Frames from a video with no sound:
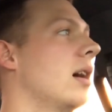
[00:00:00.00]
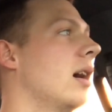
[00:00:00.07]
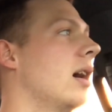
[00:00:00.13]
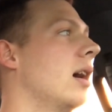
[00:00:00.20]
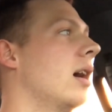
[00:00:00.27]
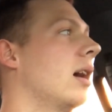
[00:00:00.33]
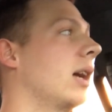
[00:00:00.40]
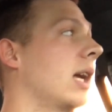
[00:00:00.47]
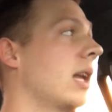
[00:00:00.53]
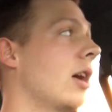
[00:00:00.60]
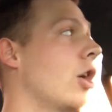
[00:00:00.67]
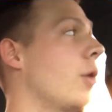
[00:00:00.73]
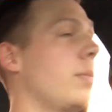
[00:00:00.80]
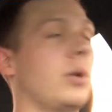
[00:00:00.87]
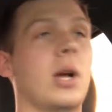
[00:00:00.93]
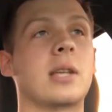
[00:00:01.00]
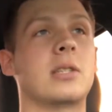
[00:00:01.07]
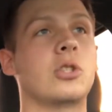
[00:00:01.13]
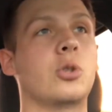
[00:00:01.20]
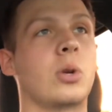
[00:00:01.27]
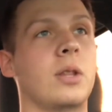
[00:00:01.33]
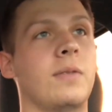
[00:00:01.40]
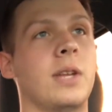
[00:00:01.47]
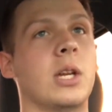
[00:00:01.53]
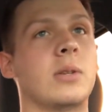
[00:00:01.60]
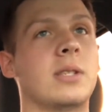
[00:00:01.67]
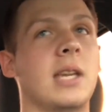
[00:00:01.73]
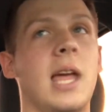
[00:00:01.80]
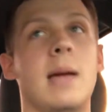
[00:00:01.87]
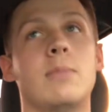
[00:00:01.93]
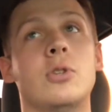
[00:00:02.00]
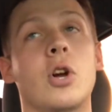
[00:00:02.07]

Again, I hope you guys enjoyed the video today.